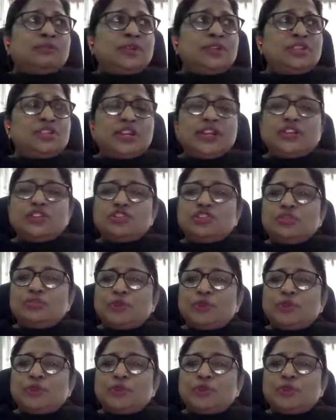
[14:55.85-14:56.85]
intellectual
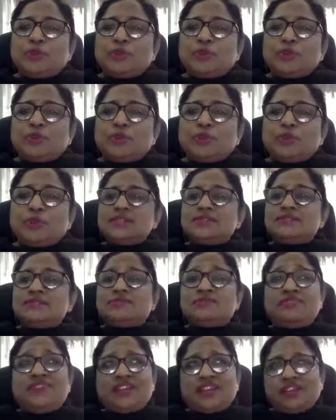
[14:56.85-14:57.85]
property rights
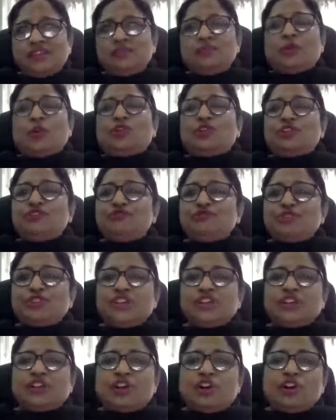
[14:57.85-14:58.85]
is very important for
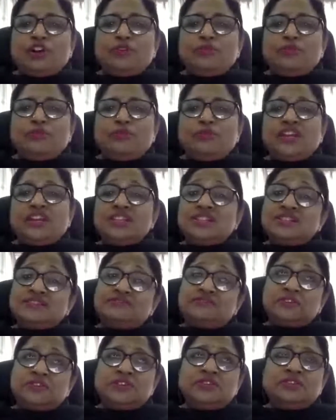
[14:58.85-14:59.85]
the economy and its
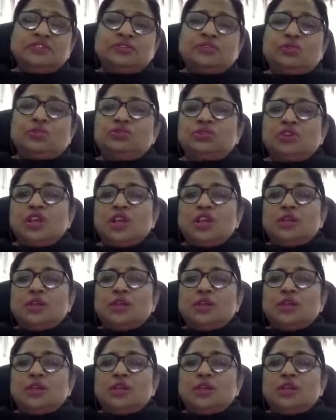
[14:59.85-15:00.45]
further growth,